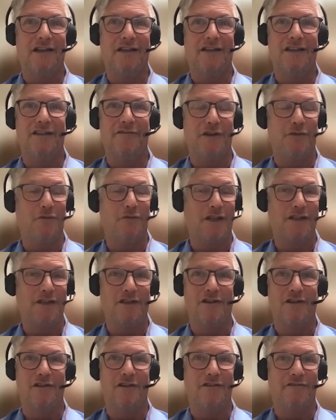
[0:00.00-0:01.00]
even when
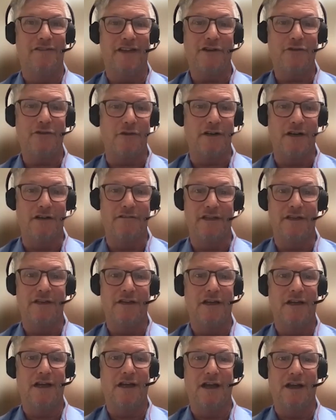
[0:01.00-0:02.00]
you're a veteran.
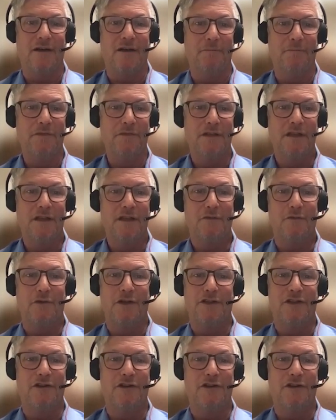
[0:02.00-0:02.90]
When